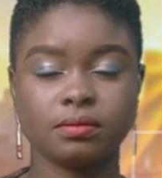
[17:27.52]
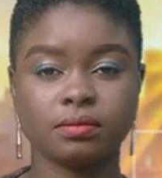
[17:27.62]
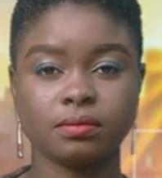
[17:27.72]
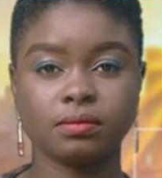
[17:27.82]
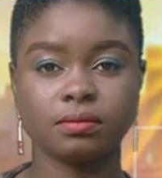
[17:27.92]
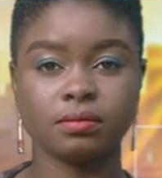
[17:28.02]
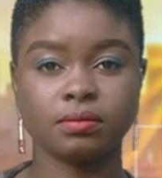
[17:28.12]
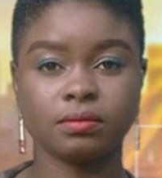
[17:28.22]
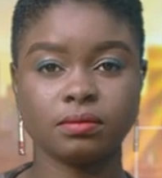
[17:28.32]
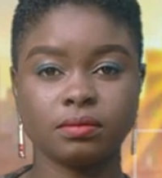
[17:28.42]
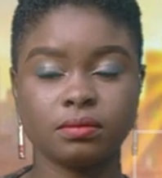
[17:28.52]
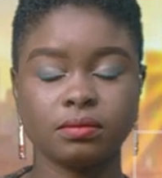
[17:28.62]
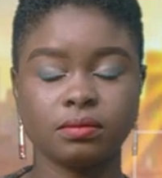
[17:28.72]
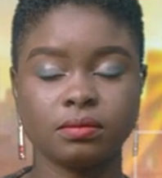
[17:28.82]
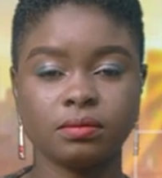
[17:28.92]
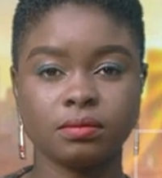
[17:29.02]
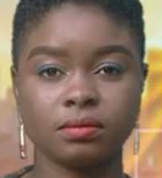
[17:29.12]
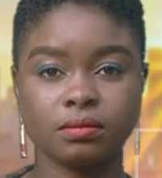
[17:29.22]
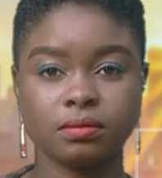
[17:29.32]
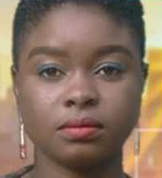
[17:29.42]

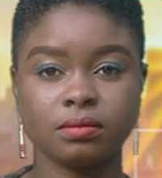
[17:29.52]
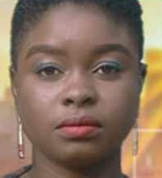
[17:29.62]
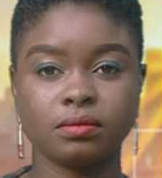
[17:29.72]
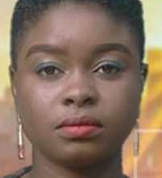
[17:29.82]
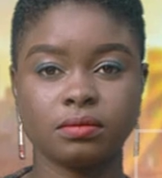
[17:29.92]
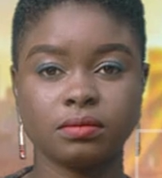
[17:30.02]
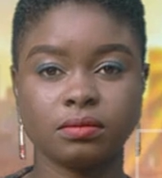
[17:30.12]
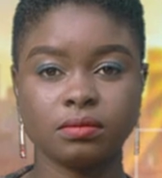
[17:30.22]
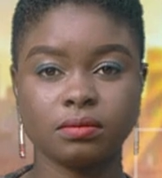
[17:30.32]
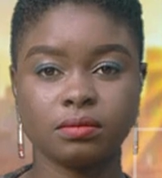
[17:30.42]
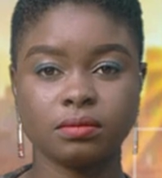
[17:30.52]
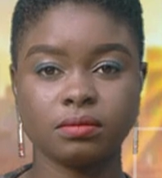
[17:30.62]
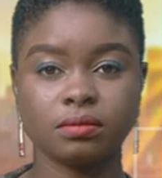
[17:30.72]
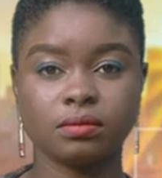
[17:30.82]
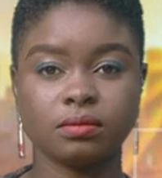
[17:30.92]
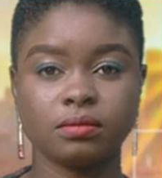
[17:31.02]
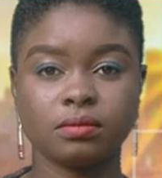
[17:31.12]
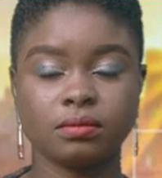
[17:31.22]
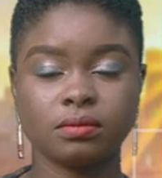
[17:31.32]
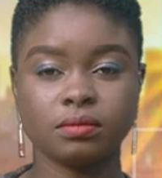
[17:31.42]

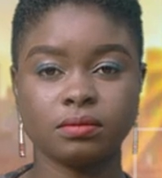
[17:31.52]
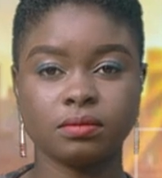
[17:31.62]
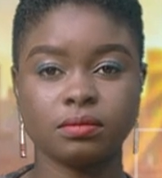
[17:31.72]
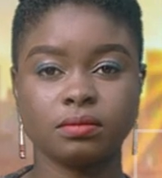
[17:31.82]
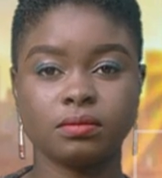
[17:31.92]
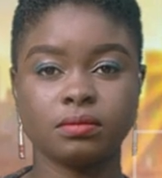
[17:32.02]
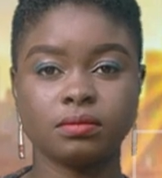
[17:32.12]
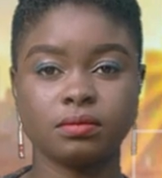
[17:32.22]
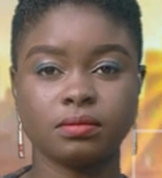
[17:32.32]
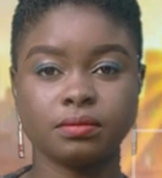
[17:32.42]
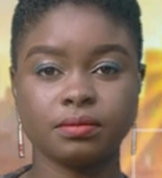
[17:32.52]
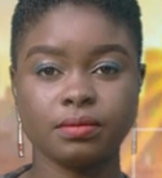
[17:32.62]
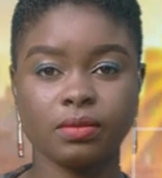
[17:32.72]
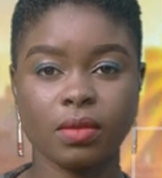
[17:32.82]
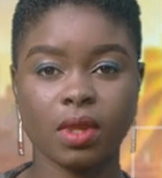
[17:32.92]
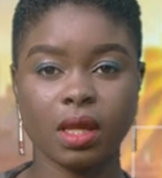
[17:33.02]
This person isn't speaking.